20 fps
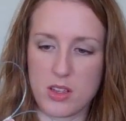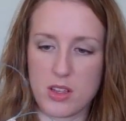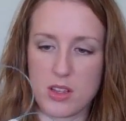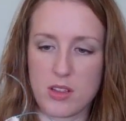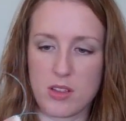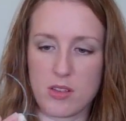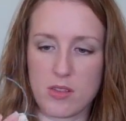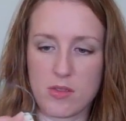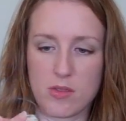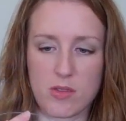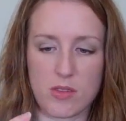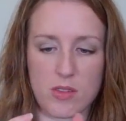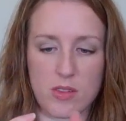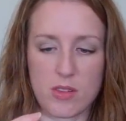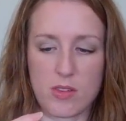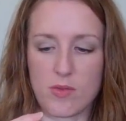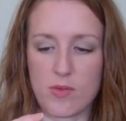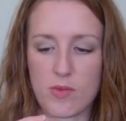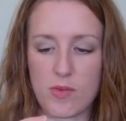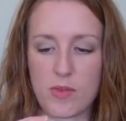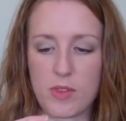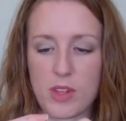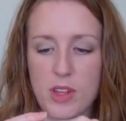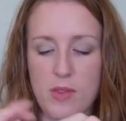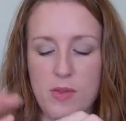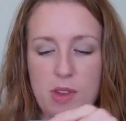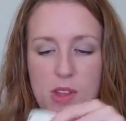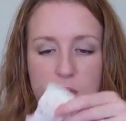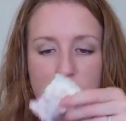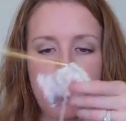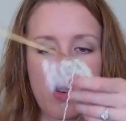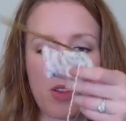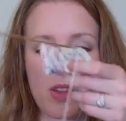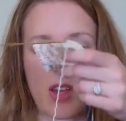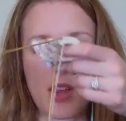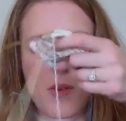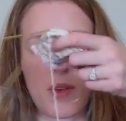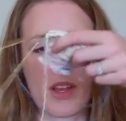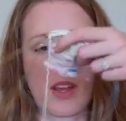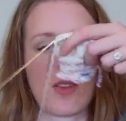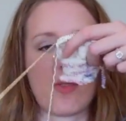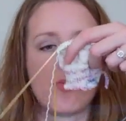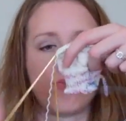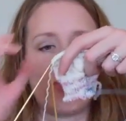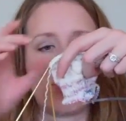Oh, good and fluffy lord. There we go.